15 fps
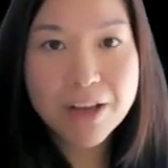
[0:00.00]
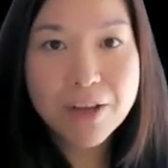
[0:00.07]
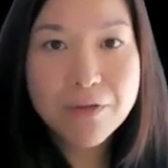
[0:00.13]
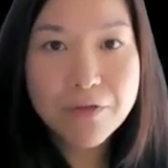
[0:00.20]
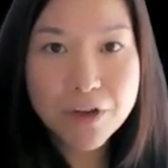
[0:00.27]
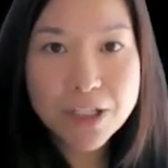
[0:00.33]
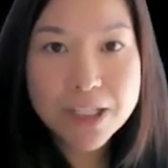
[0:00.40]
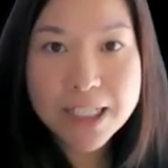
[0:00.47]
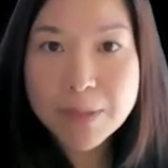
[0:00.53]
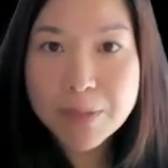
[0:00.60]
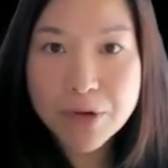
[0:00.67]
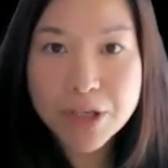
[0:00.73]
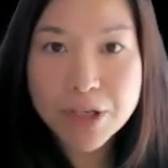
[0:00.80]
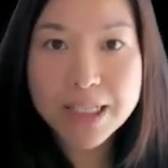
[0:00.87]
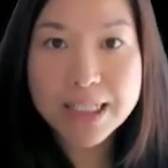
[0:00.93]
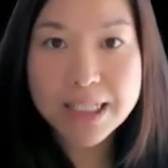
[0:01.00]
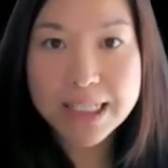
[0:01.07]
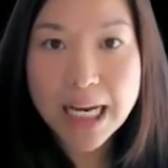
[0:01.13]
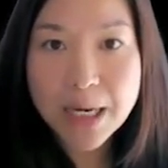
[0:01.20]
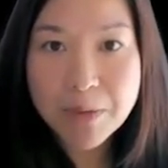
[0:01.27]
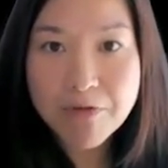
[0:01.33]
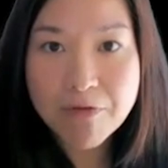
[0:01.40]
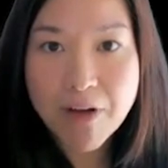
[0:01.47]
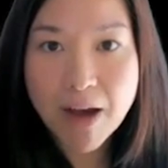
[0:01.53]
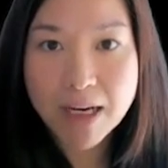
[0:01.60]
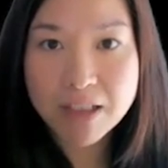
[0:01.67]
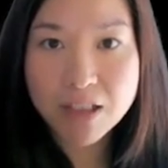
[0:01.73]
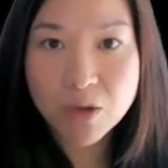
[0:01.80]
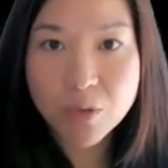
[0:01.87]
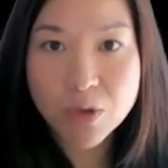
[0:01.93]
The first input is attainment
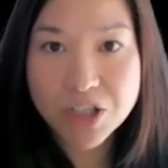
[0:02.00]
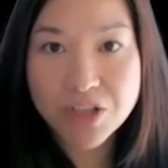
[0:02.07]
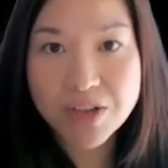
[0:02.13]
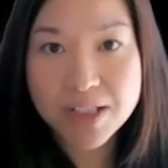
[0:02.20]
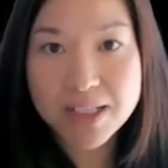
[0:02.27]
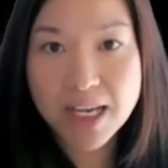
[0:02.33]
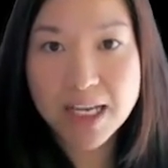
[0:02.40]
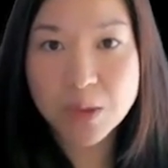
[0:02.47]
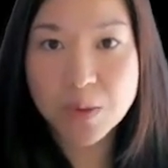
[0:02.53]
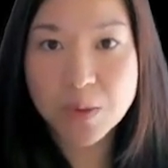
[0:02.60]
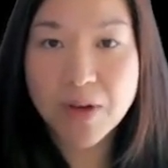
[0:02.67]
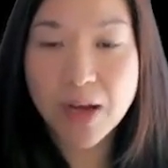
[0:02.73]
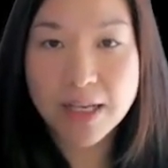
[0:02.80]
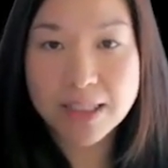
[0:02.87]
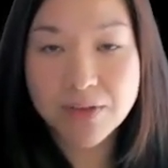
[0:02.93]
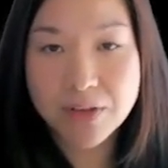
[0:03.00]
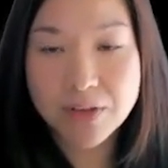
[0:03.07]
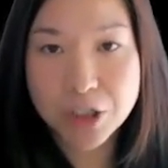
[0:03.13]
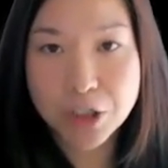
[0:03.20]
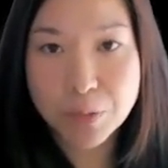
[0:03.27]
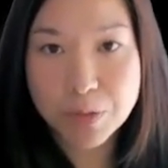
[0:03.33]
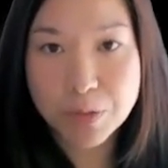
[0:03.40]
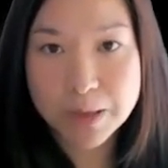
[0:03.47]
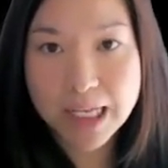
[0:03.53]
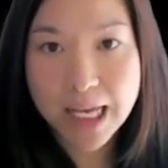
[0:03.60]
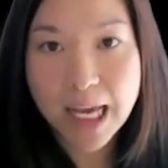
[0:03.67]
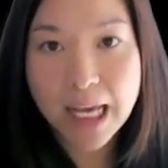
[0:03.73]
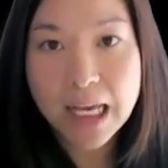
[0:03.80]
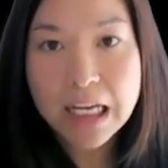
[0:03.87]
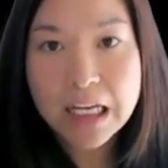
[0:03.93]
factor, which in this case, we've got
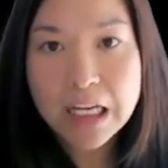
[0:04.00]
72%.